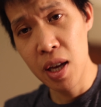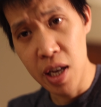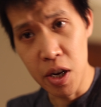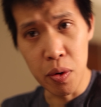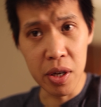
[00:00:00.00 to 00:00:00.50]

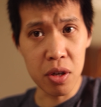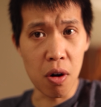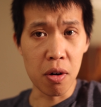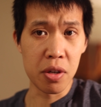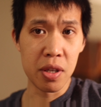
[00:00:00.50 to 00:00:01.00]
EOS
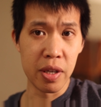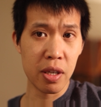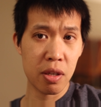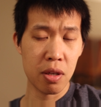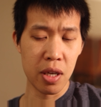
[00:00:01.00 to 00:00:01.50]

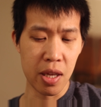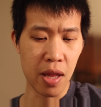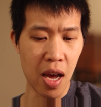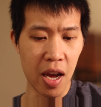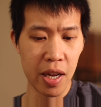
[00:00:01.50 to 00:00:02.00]
R6 in
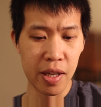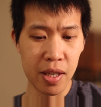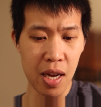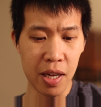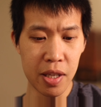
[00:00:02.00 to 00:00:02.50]
that it's
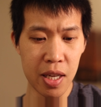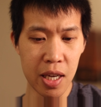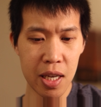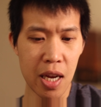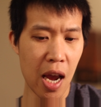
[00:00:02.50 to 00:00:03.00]
not
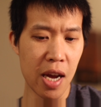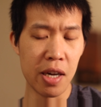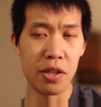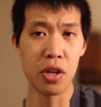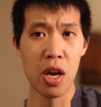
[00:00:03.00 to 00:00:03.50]
sticky
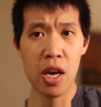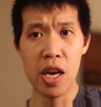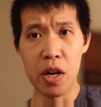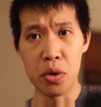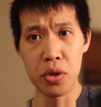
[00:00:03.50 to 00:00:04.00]
and
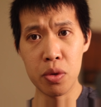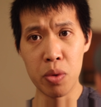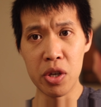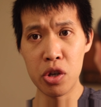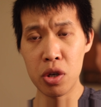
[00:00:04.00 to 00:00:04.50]
it'll
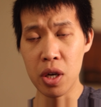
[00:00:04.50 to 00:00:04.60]
switch.